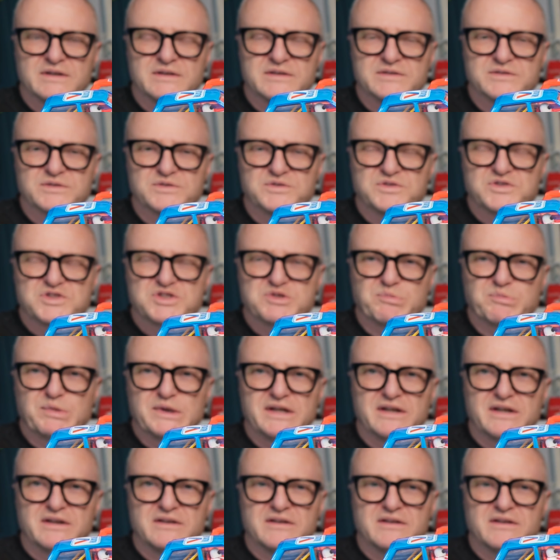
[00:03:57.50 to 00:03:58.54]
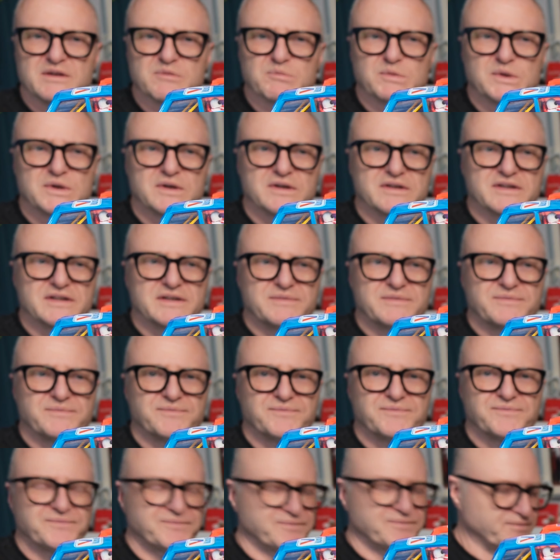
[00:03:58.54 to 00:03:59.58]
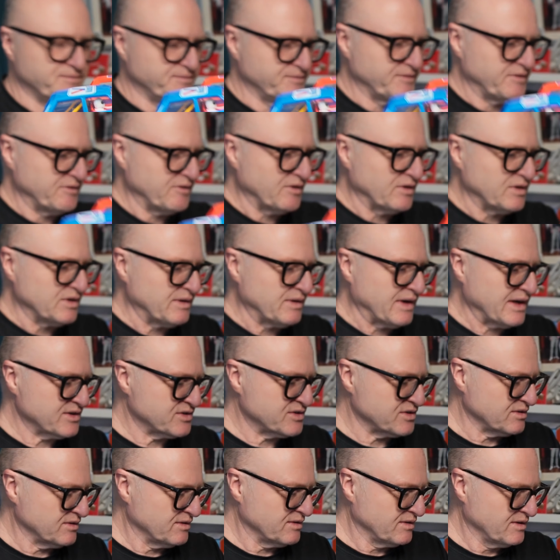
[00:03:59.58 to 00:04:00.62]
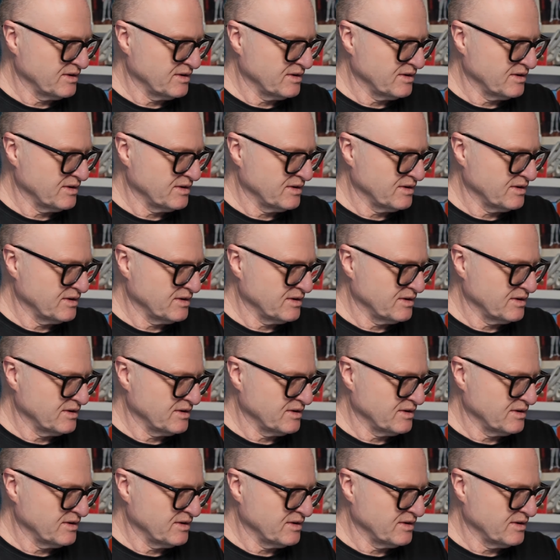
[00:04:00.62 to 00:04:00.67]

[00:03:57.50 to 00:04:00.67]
So just spinning the motor, we've got no action.